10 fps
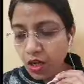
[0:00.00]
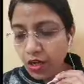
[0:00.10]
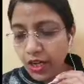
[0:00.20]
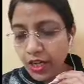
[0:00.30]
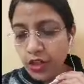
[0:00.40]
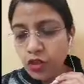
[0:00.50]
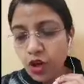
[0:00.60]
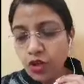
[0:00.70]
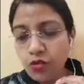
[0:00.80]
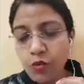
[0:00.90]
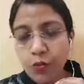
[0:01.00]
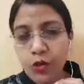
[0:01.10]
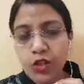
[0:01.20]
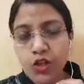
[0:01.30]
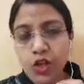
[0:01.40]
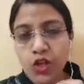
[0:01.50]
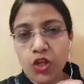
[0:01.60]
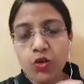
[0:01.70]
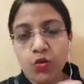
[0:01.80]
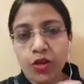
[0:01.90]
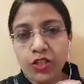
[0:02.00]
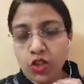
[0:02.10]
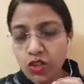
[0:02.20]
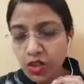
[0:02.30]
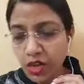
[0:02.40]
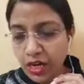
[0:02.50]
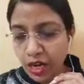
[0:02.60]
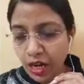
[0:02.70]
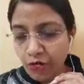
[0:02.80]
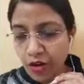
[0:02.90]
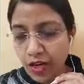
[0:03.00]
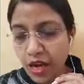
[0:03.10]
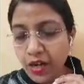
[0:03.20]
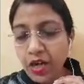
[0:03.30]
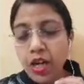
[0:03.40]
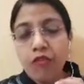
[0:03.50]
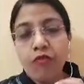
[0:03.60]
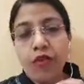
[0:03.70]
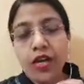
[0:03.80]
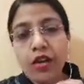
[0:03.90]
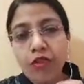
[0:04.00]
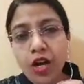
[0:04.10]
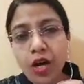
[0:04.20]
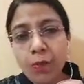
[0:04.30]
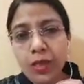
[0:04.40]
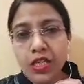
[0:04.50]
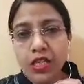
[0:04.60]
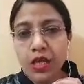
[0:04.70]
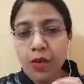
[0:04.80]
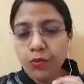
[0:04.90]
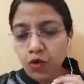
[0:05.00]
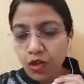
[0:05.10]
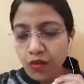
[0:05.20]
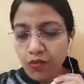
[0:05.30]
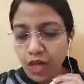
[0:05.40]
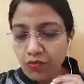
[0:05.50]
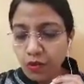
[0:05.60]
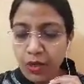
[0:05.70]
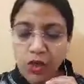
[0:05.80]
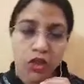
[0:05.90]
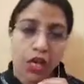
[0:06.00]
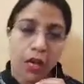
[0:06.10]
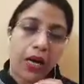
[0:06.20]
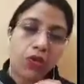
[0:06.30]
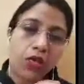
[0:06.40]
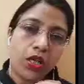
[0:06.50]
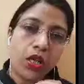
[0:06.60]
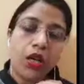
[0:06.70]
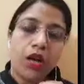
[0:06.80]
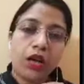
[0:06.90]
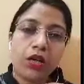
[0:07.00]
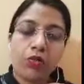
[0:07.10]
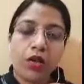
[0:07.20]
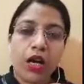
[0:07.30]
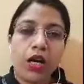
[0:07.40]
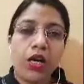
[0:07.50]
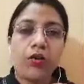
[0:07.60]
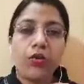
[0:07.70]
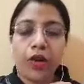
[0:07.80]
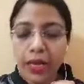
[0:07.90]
in charge of a police station to register an FIR whenever a person comes to give information about a crime.